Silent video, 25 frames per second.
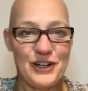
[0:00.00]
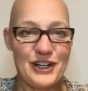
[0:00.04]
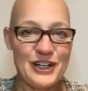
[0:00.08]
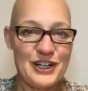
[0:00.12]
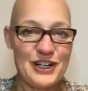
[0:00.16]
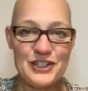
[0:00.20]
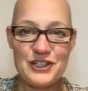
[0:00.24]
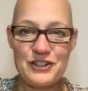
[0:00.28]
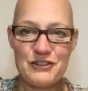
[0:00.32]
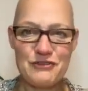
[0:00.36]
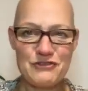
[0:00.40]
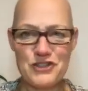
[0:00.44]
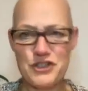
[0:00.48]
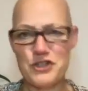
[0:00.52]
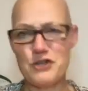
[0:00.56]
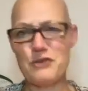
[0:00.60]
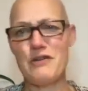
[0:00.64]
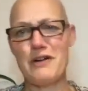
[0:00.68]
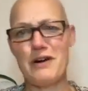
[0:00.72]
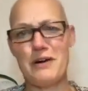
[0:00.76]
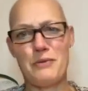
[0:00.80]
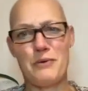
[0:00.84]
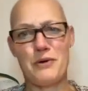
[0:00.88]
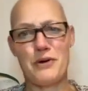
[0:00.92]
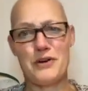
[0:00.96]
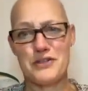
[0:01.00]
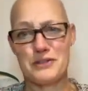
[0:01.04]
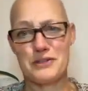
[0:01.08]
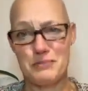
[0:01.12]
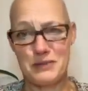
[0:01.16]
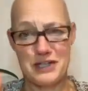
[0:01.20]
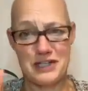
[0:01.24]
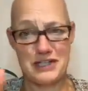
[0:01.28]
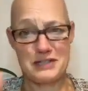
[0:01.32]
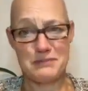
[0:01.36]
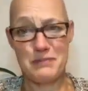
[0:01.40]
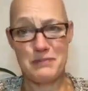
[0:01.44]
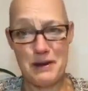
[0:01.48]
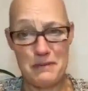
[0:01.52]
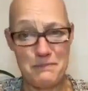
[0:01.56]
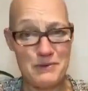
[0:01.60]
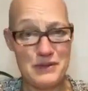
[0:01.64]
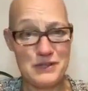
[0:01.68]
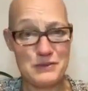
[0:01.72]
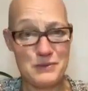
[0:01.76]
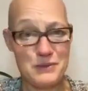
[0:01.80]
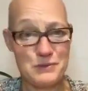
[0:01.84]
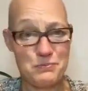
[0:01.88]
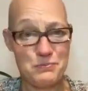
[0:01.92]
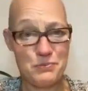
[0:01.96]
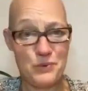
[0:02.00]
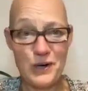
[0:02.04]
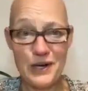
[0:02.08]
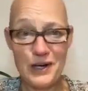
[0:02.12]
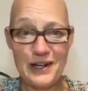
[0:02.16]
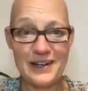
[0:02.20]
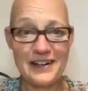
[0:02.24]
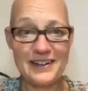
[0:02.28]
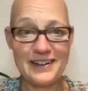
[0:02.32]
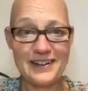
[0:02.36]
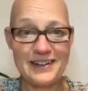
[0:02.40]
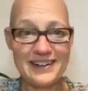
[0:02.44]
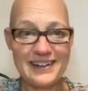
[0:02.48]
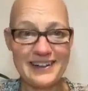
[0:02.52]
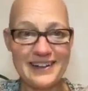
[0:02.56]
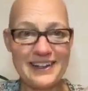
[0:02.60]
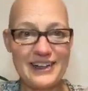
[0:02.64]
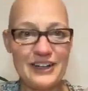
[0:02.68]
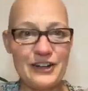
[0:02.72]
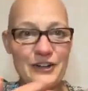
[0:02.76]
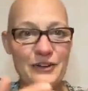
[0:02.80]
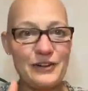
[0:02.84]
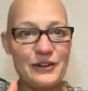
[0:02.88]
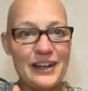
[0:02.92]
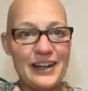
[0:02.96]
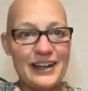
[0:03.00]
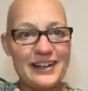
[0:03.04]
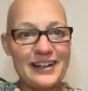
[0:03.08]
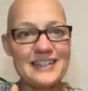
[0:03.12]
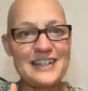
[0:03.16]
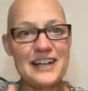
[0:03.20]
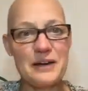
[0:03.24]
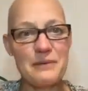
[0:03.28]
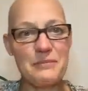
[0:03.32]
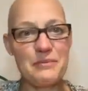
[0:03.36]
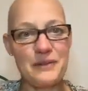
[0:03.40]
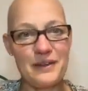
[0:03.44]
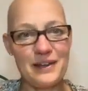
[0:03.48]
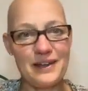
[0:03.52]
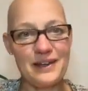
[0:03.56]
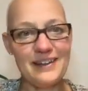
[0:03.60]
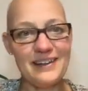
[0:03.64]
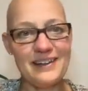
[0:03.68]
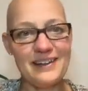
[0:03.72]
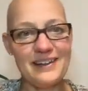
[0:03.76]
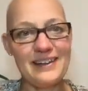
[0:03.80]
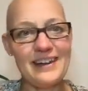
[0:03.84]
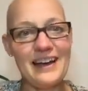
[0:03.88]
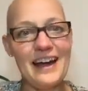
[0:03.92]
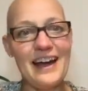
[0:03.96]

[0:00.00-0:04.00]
And I just go, sure I was because my piece was brilliant, you know, like type thing.